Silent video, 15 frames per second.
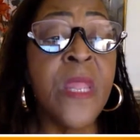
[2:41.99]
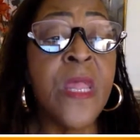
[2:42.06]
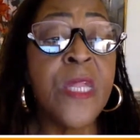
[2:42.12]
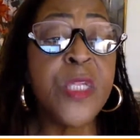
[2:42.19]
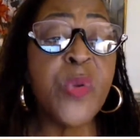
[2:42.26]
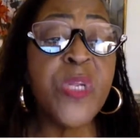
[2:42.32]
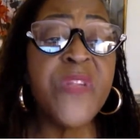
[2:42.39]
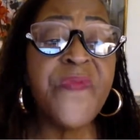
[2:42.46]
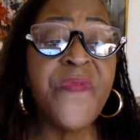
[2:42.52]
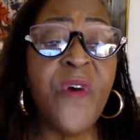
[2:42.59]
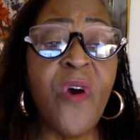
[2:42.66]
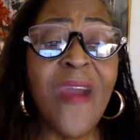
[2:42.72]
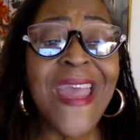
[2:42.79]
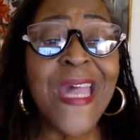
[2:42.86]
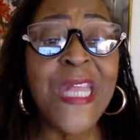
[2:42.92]
So as
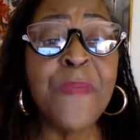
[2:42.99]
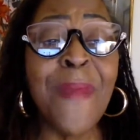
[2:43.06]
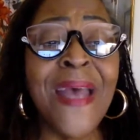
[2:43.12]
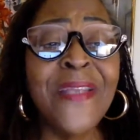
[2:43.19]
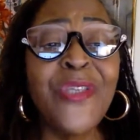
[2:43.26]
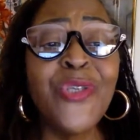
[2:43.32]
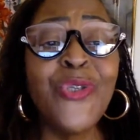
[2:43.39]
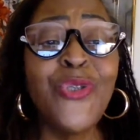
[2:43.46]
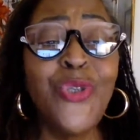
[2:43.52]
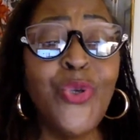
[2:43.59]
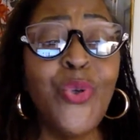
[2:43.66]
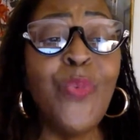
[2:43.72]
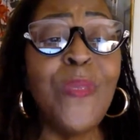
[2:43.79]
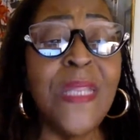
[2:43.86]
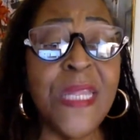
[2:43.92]
far as my
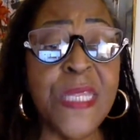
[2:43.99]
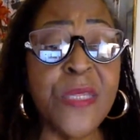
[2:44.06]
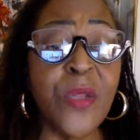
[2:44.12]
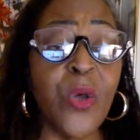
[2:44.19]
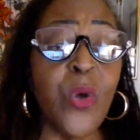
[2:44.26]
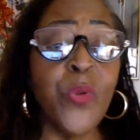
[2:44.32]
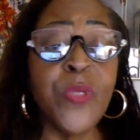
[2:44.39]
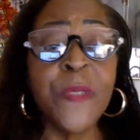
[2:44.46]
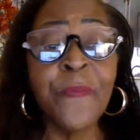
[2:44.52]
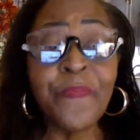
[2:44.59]
to-do list goes,